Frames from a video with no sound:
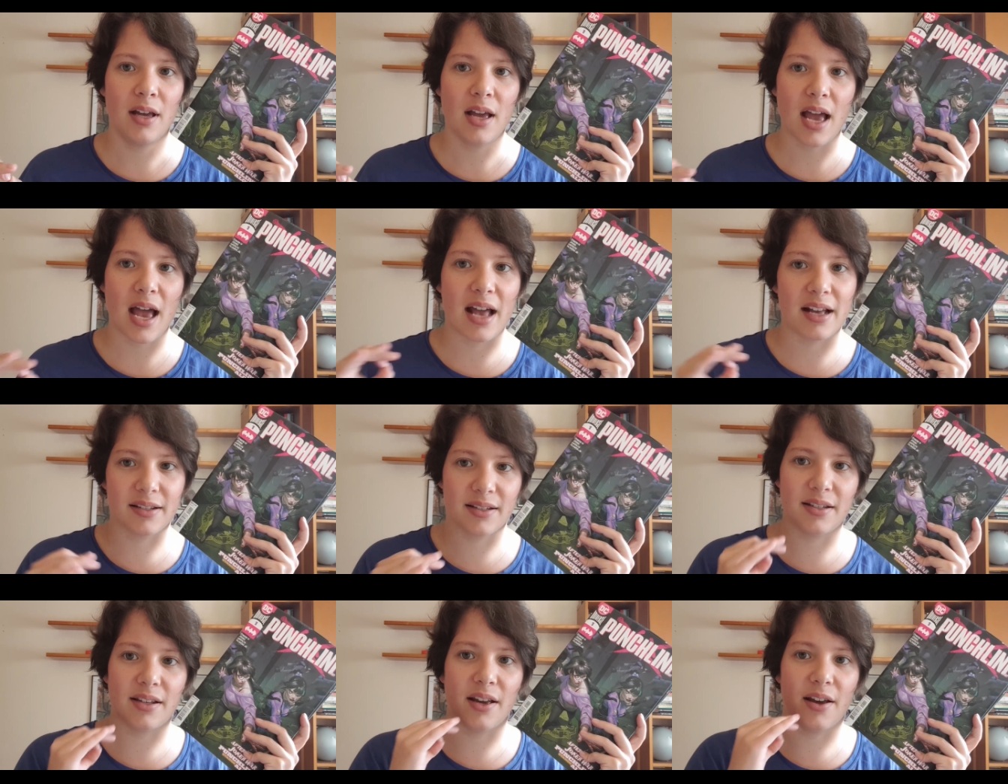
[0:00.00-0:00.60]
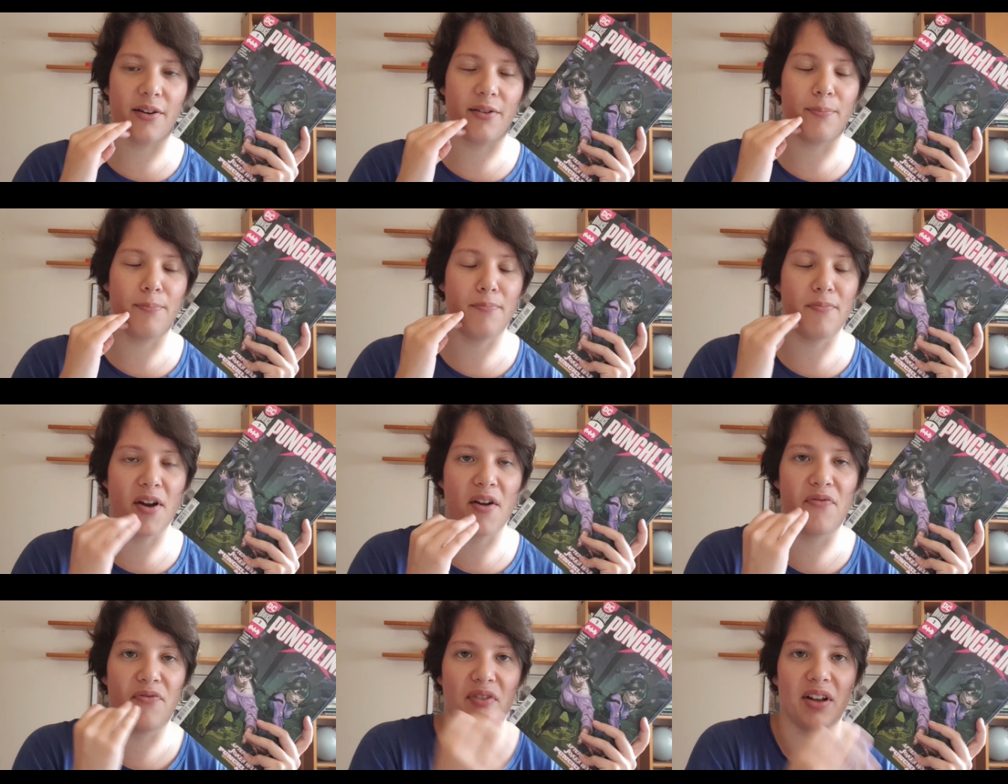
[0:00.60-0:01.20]
as a
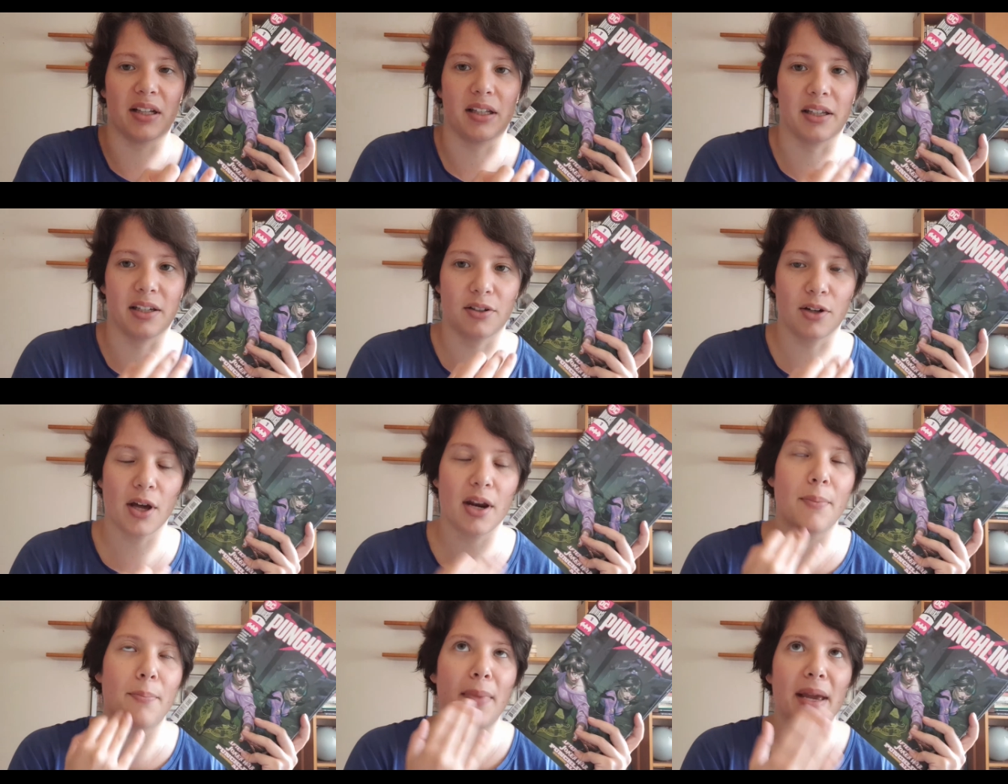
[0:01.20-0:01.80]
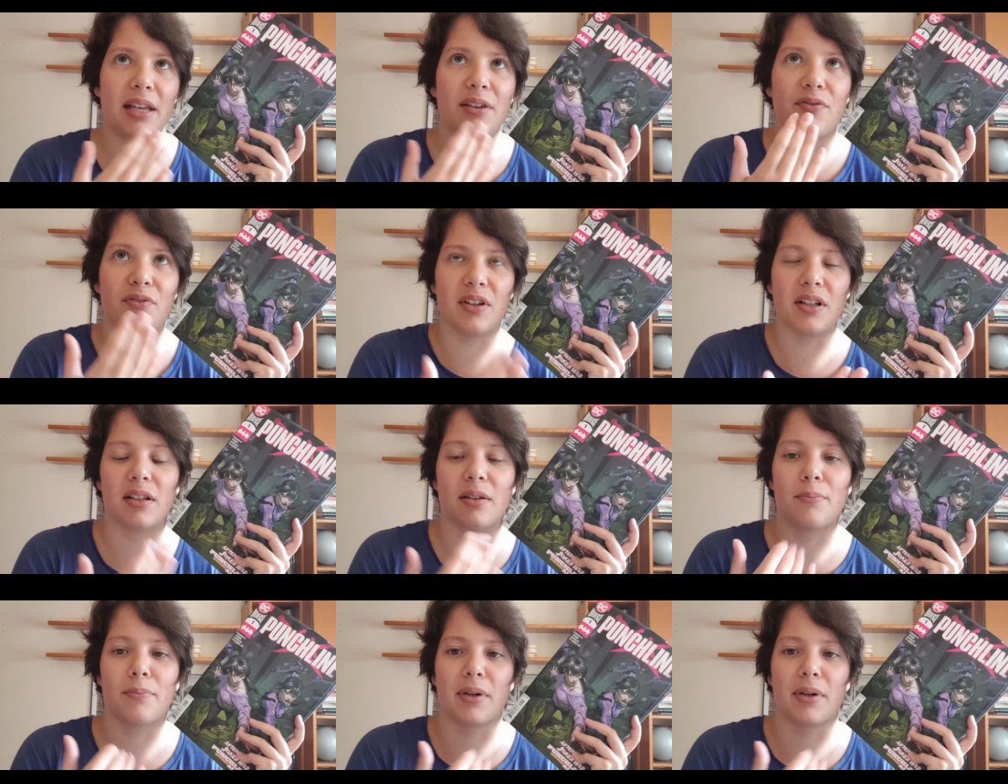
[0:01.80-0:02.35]
villain, not a main villain,